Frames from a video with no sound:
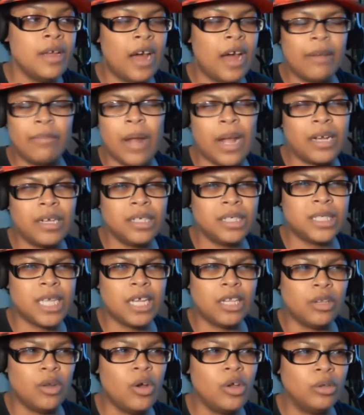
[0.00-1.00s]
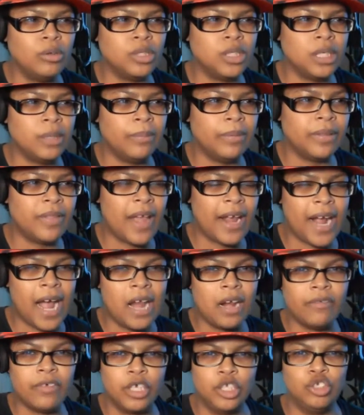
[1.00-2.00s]
I'm not going to say loyalty, but that
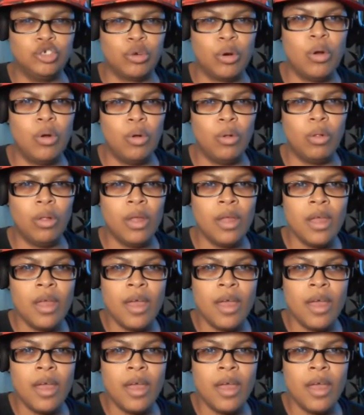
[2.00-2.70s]
kind of control,